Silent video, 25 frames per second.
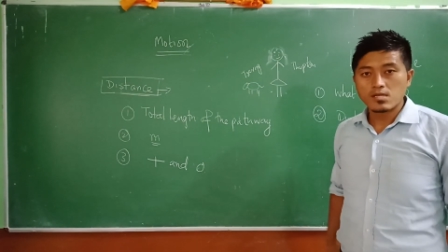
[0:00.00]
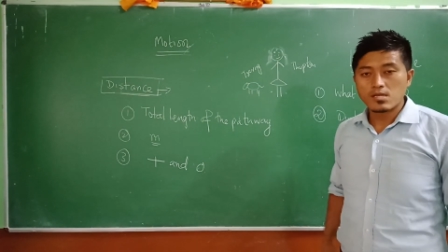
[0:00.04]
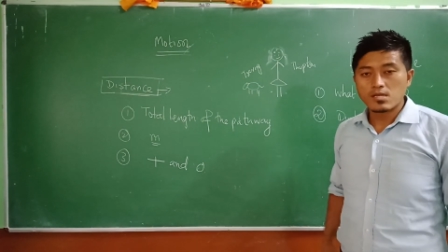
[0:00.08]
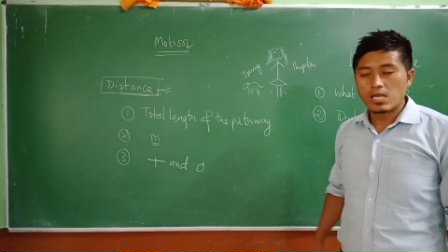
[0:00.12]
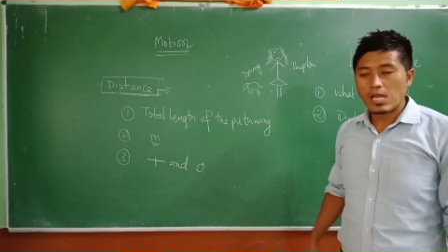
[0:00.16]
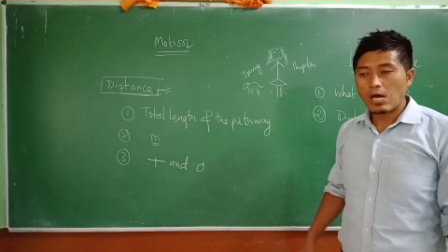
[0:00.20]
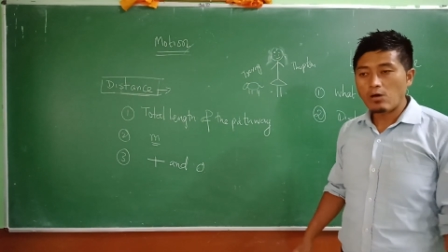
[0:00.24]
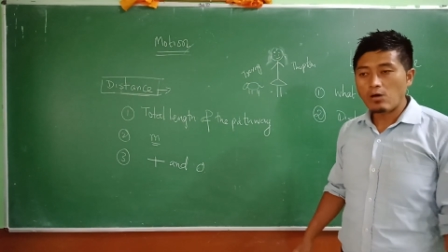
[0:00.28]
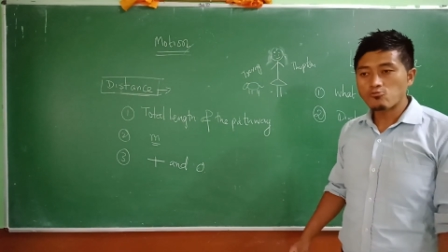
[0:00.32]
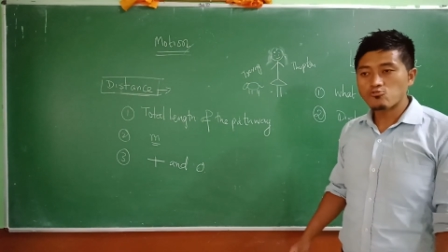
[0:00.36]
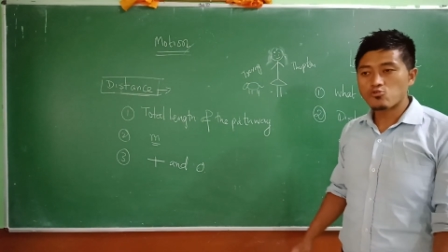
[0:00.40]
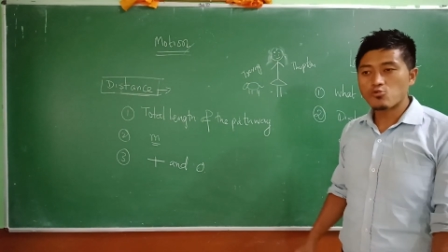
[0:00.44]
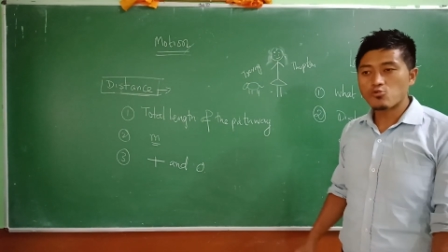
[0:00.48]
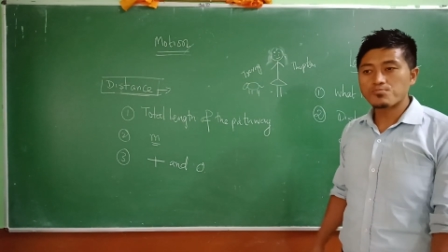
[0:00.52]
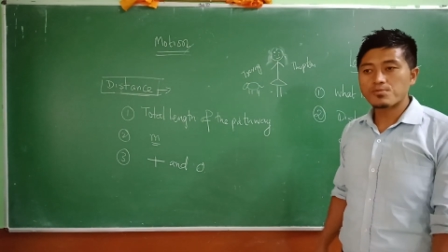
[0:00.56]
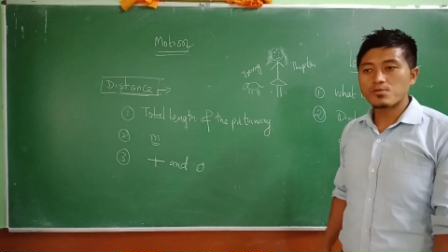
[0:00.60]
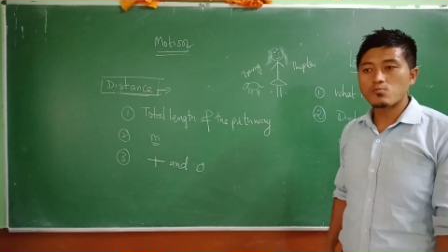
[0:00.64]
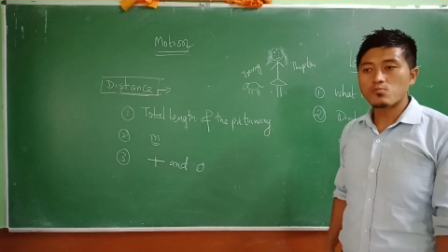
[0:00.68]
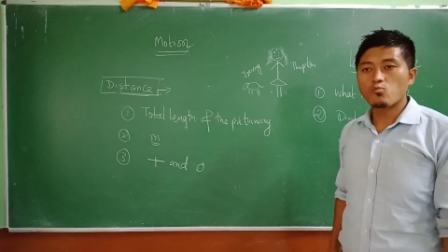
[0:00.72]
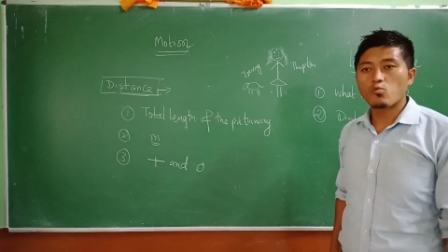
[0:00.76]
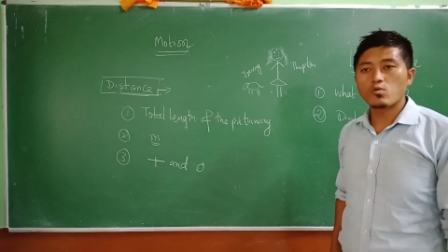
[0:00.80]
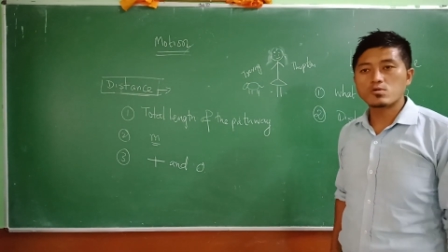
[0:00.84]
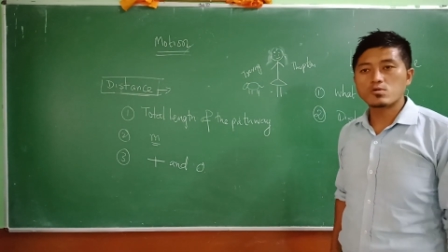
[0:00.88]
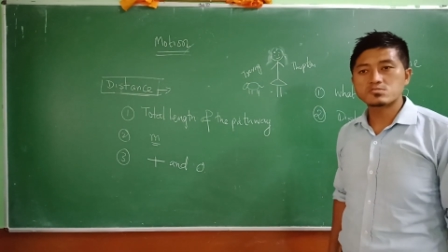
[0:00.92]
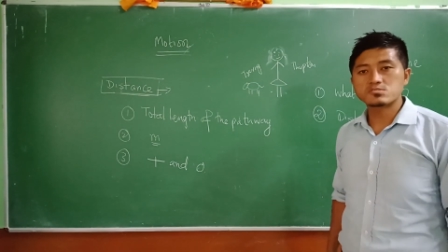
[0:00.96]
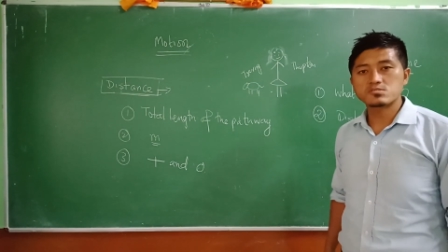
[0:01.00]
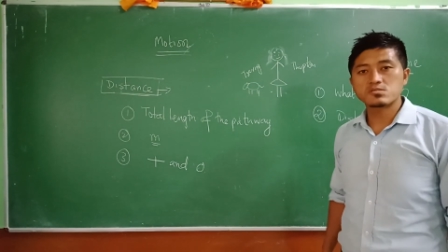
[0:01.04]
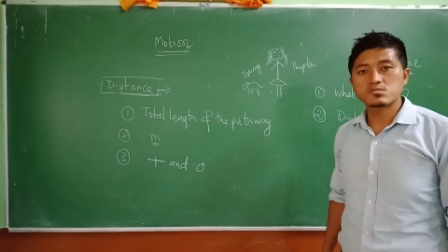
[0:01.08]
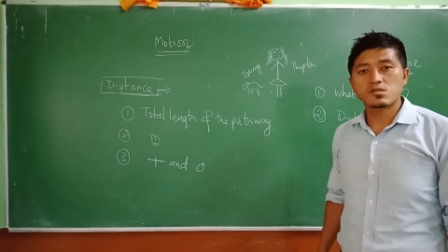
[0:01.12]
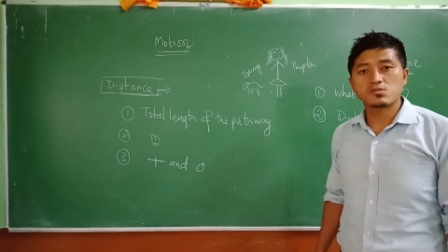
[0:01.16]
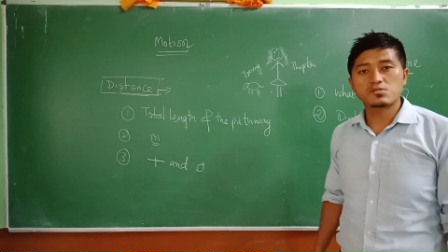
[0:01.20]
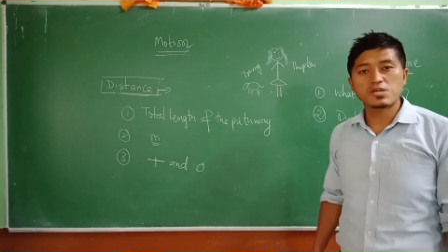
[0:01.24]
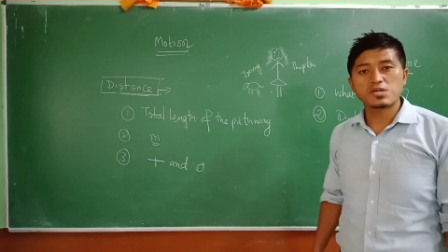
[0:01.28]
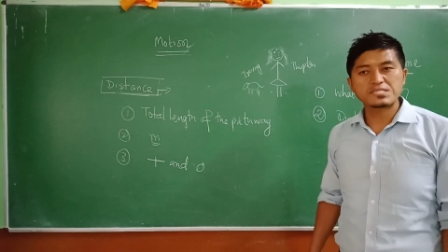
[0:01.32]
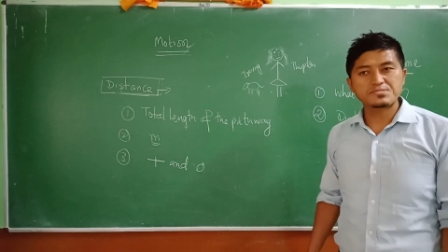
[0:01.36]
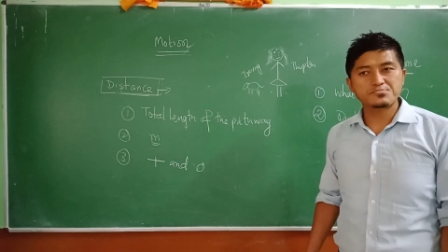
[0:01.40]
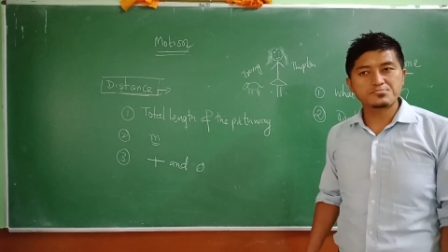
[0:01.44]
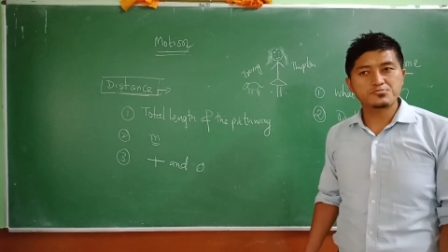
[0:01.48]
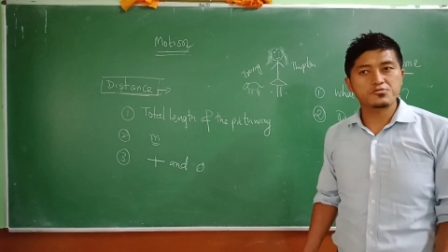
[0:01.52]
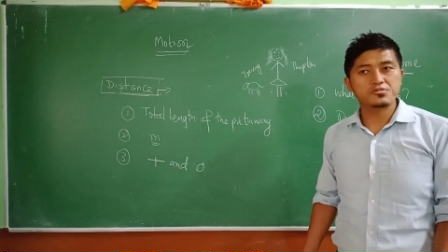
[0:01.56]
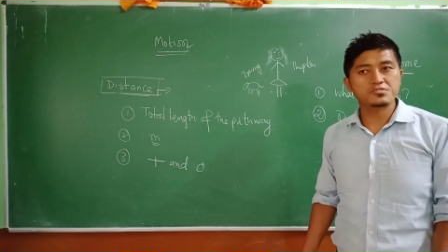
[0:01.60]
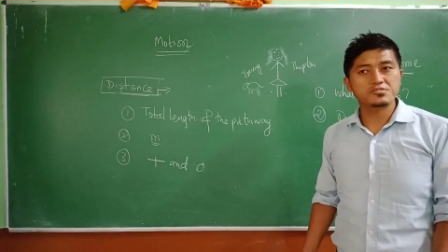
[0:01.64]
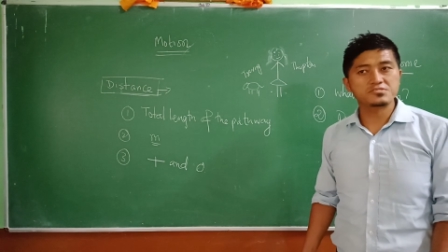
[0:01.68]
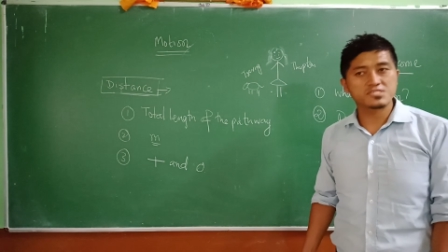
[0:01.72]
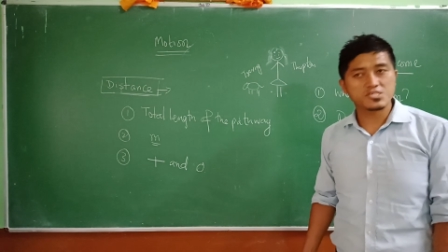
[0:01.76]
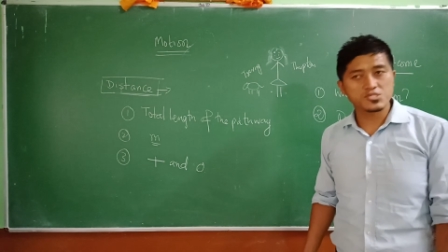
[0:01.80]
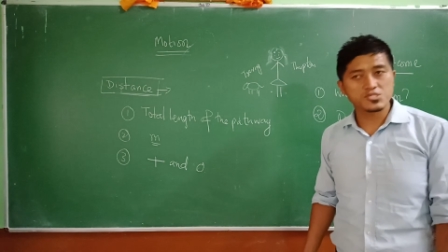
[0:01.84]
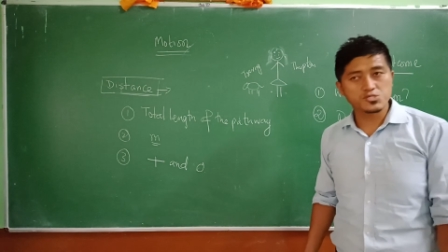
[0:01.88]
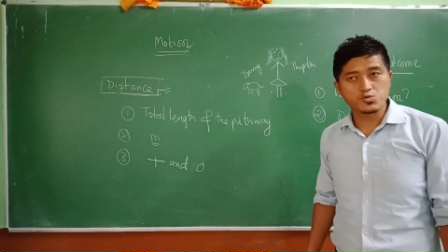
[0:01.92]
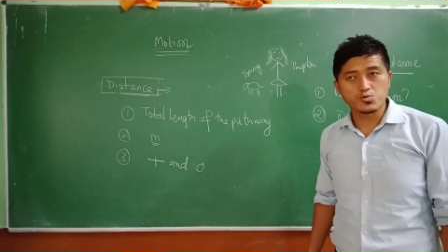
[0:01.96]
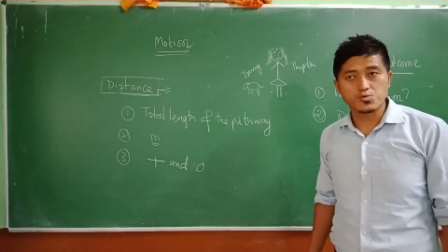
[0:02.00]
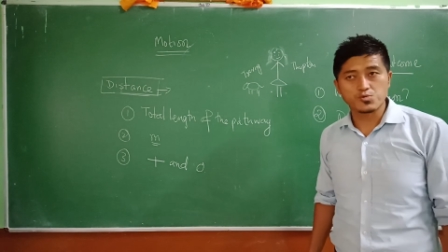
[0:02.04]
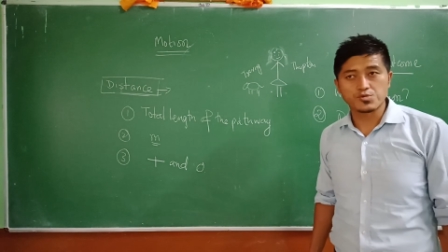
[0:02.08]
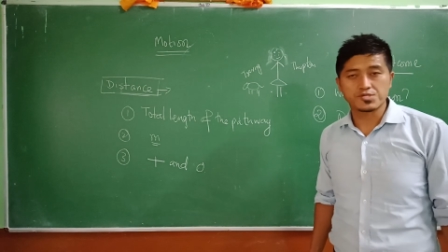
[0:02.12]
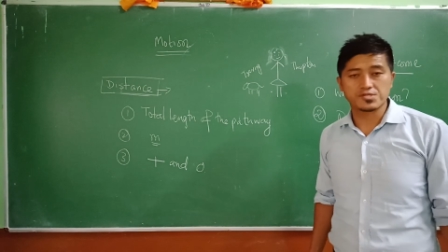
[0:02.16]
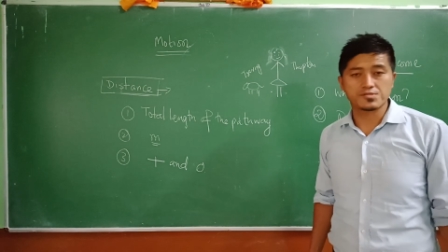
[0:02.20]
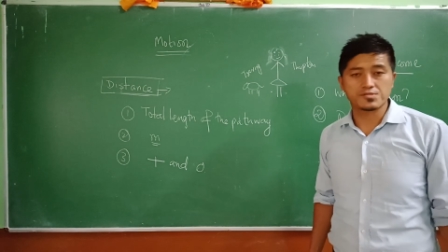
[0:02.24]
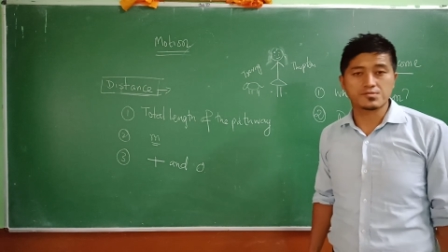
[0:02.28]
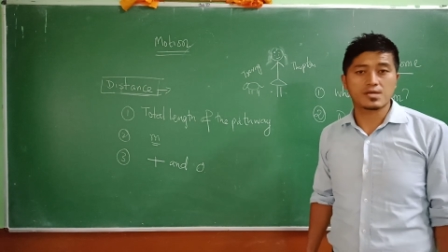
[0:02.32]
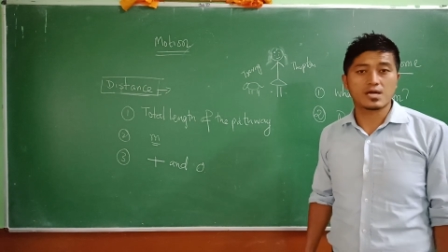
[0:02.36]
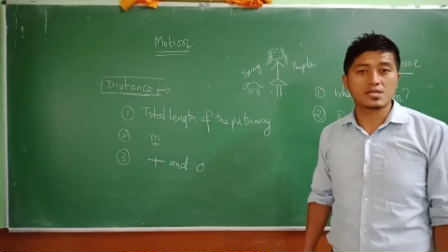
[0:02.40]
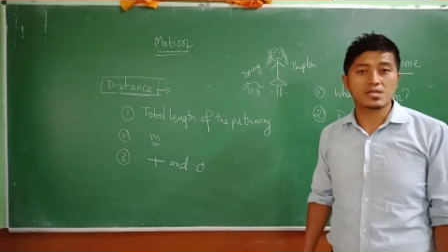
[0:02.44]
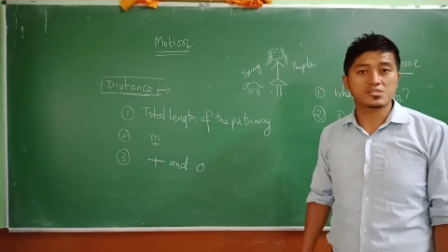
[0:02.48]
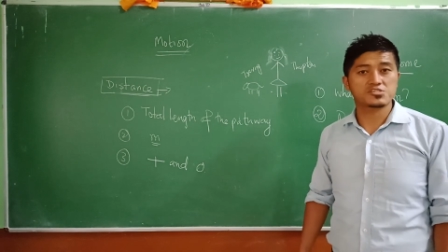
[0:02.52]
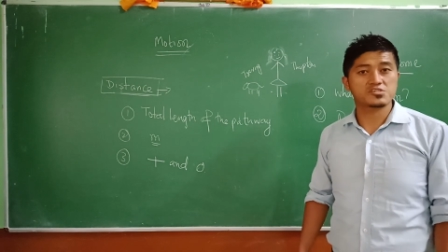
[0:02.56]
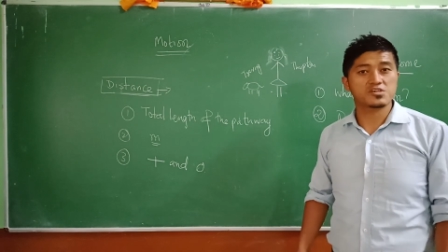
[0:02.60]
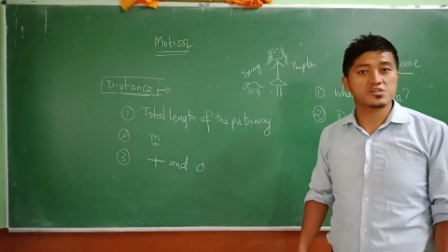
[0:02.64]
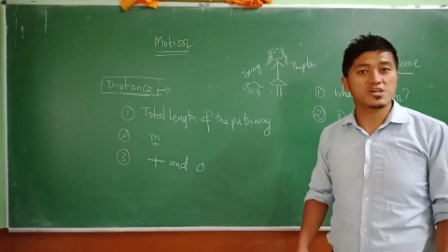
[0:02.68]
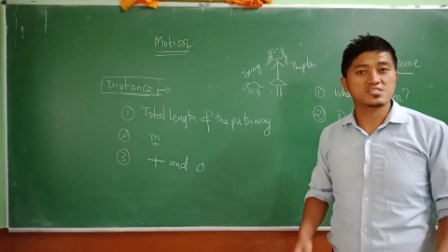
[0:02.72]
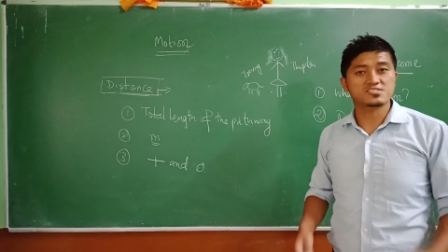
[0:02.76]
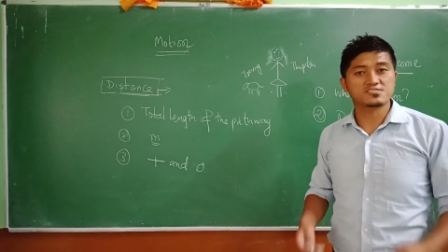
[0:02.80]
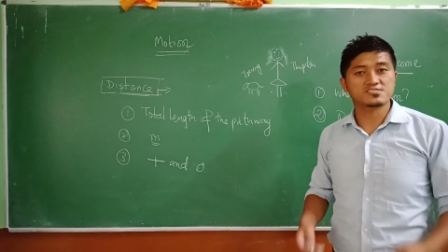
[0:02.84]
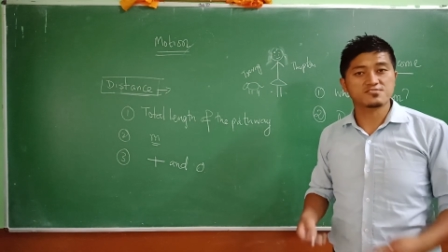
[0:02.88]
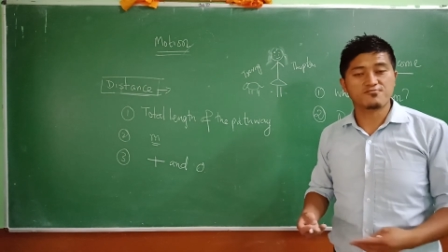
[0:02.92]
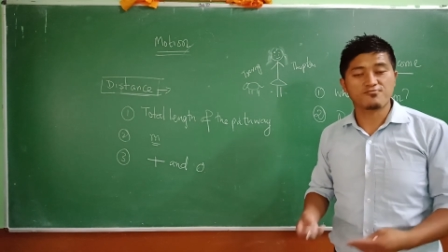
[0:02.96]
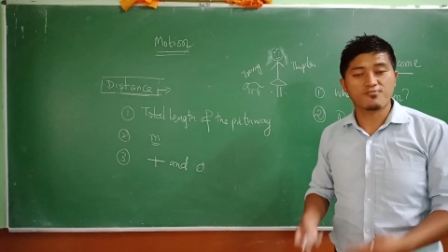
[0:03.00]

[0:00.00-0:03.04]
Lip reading: Now Tukden was in a desperate situation that she has to